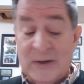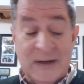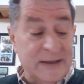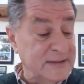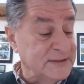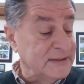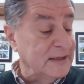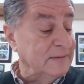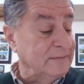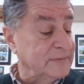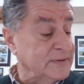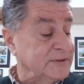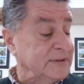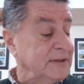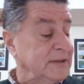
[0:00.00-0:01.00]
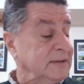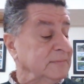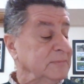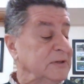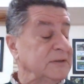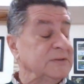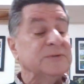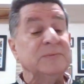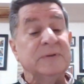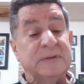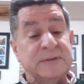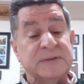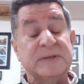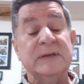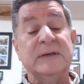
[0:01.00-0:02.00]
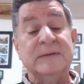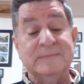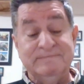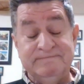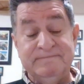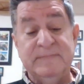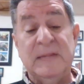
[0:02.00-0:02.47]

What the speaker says: why hast thou forsaken me? He's really saying,